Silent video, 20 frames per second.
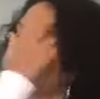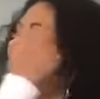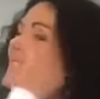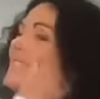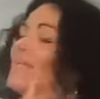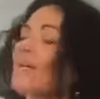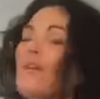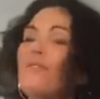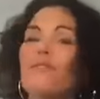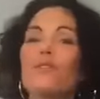
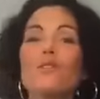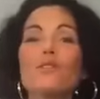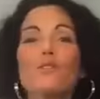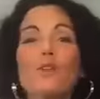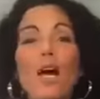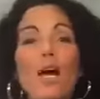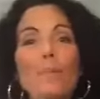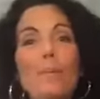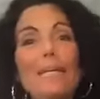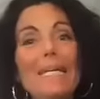So if you're
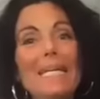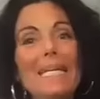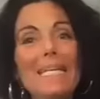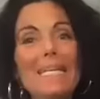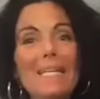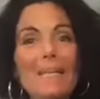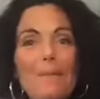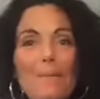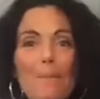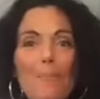dropping in
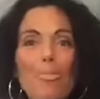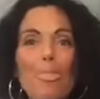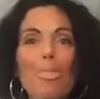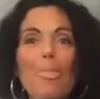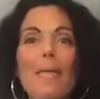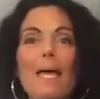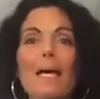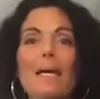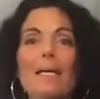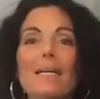
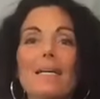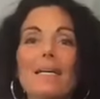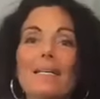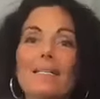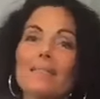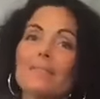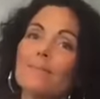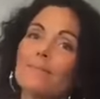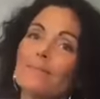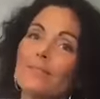
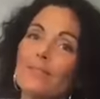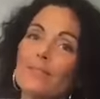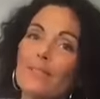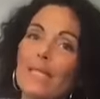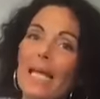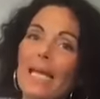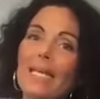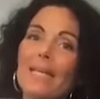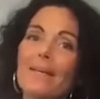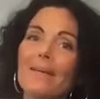
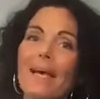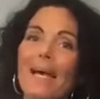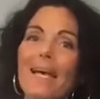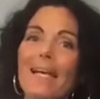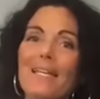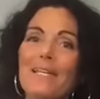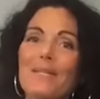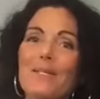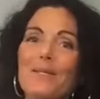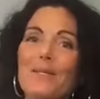today
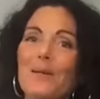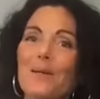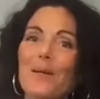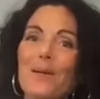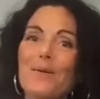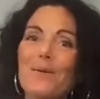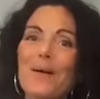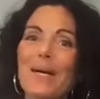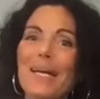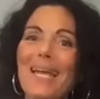and you don't know
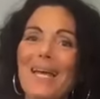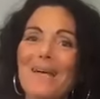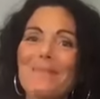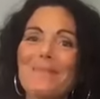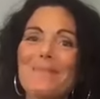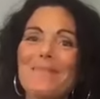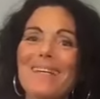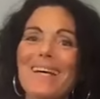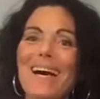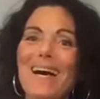who I am,
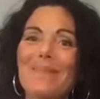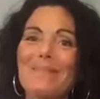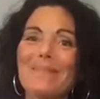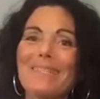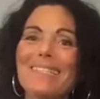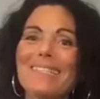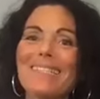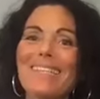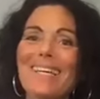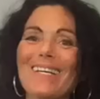I'm
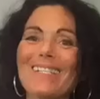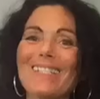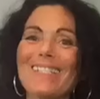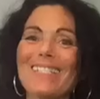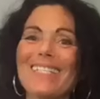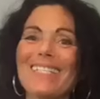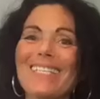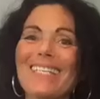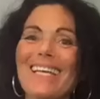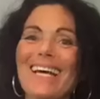Hilde
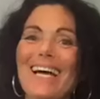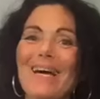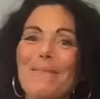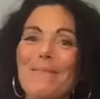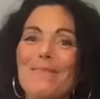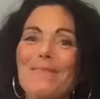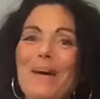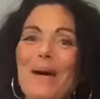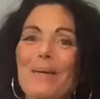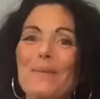Larsen. I'm the
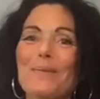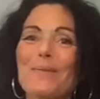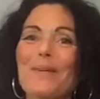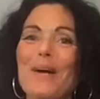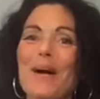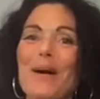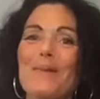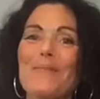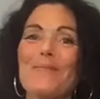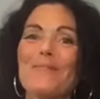founder
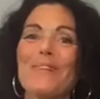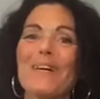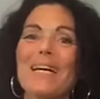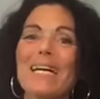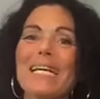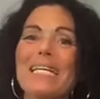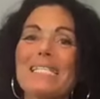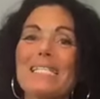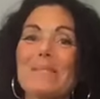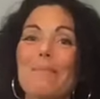of
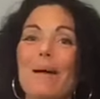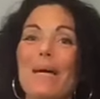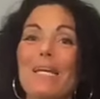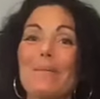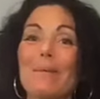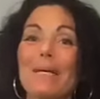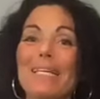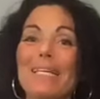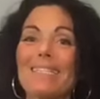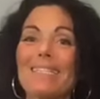
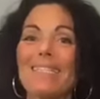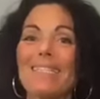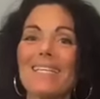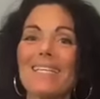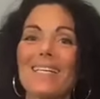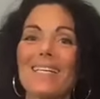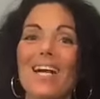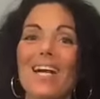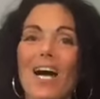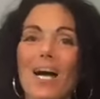
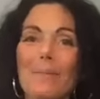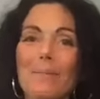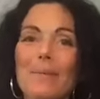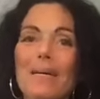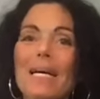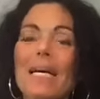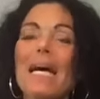InspiredByHilde.com.